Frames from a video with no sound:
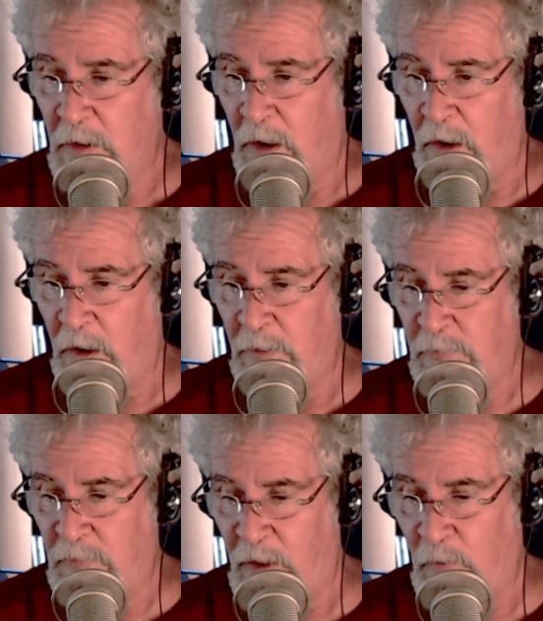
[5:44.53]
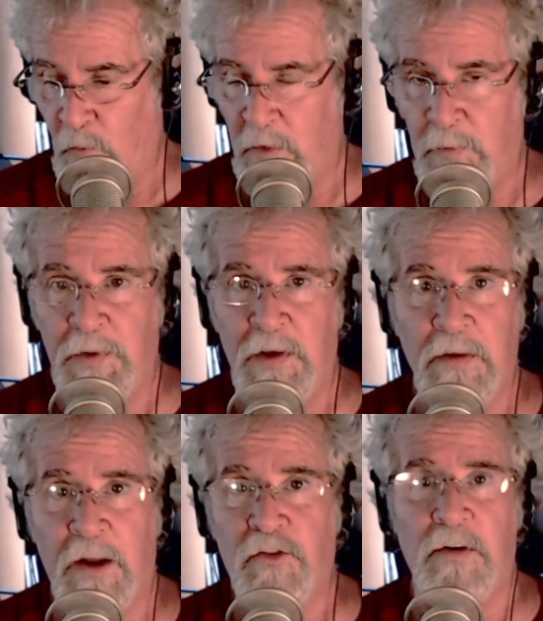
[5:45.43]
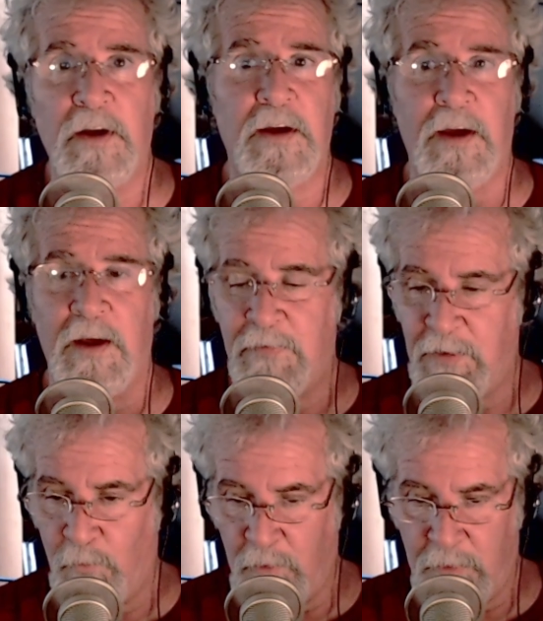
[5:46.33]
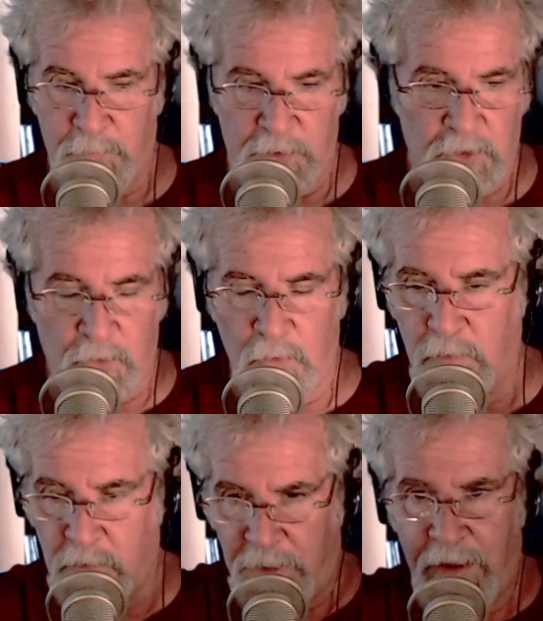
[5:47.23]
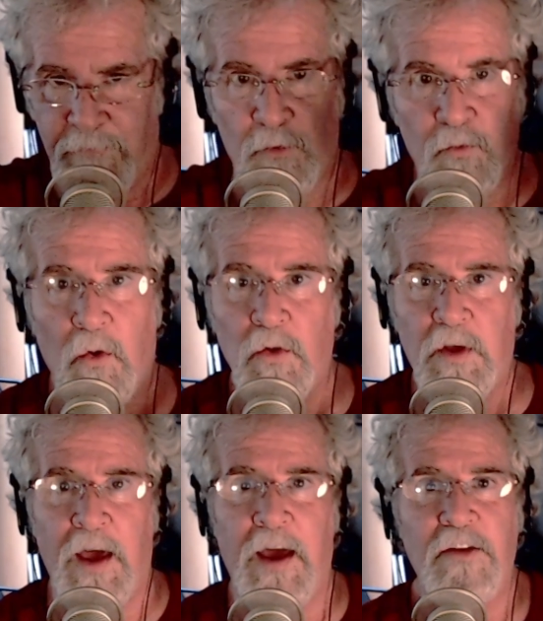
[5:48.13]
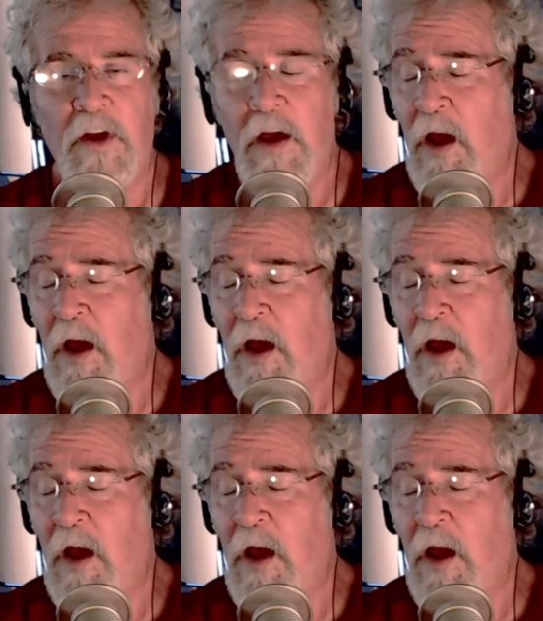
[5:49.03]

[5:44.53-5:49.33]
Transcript: that would be electric and that would be cool and have the roll cage.